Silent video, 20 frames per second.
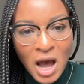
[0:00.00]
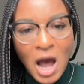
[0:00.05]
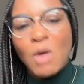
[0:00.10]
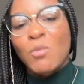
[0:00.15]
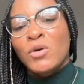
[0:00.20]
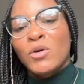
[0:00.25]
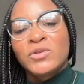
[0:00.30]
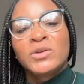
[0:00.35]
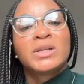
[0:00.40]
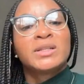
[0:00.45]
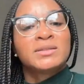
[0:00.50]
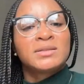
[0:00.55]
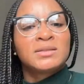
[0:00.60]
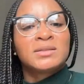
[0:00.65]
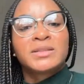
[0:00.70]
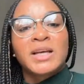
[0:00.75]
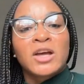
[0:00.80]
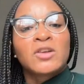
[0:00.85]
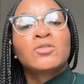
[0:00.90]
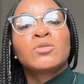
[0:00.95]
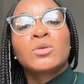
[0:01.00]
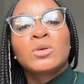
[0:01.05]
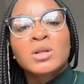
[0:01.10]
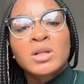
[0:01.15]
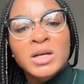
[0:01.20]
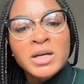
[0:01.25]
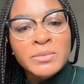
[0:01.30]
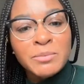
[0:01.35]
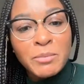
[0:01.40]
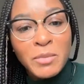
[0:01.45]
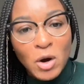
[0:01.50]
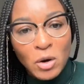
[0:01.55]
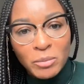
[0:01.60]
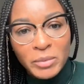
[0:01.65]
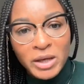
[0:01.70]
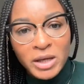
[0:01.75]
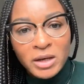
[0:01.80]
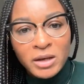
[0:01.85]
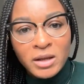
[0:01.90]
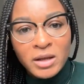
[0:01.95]
I want you to schedule a
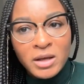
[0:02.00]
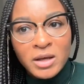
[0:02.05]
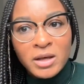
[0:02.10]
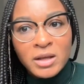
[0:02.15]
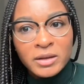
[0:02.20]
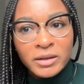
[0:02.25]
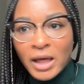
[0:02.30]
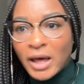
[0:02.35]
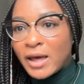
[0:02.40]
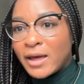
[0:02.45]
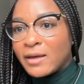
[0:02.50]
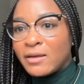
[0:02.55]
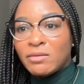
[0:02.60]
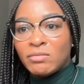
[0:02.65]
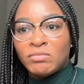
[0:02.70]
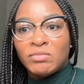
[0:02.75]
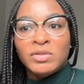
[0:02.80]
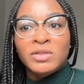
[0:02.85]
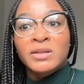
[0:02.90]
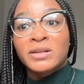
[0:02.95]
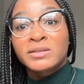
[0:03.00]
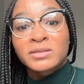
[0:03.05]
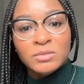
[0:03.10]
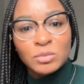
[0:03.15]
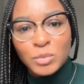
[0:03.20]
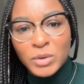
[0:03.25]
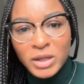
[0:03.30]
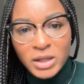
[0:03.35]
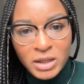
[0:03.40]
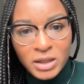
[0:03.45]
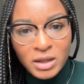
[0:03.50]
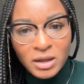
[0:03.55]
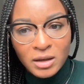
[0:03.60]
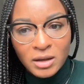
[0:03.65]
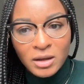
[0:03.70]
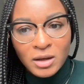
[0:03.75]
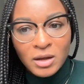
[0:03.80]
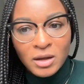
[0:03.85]
moment like this week